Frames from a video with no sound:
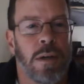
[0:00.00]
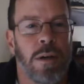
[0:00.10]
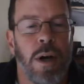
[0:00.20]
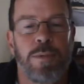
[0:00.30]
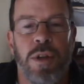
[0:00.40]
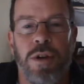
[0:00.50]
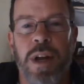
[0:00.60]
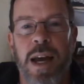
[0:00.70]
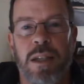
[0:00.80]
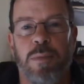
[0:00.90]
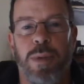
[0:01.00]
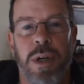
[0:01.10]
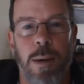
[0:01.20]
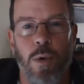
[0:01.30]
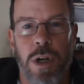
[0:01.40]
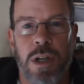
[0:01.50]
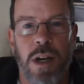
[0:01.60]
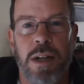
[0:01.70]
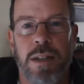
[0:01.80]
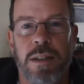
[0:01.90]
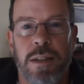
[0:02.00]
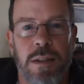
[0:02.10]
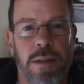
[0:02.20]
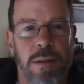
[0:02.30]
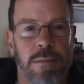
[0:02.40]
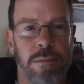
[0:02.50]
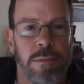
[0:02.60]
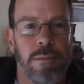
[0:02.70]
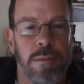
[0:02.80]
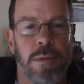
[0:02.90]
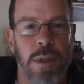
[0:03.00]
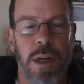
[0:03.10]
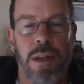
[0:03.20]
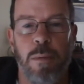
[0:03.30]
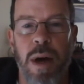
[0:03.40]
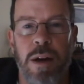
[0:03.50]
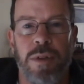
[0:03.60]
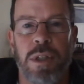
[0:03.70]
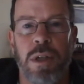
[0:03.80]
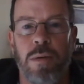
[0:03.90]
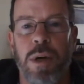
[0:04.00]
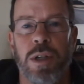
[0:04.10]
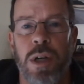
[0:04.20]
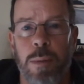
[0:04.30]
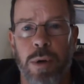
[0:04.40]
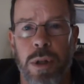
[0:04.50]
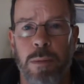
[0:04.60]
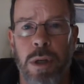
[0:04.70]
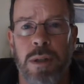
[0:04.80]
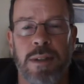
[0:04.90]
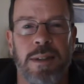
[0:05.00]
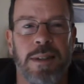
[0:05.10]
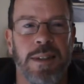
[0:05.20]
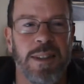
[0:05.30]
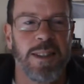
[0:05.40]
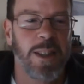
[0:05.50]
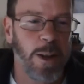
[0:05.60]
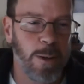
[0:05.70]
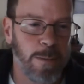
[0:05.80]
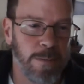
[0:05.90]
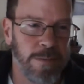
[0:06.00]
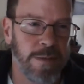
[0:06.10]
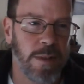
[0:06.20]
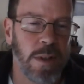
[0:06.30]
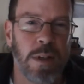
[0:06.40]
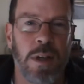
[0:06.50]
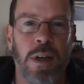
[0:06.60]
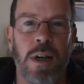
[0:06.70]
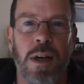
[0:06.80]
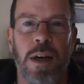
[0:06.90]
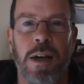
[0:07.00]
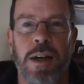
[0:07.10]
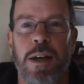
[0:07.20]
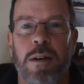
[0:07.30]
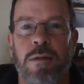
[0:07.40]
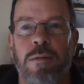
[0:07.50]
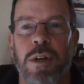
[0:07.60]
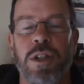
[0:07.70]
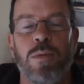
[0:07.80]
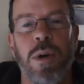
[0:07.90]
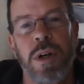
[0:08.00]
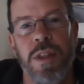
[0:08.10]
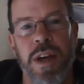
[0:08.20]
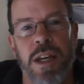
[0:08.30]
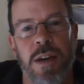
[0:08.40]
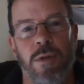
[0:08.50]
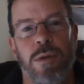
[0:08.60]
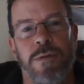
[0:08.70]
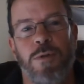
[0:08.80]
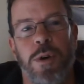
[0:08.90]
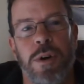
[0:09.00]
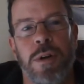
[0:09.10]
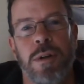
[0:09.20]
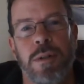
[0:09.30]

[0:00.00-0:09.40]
are up to their necks, but I'm working on getting them out of the situation I put them in. So uh, well, I just wanted to thank everyone for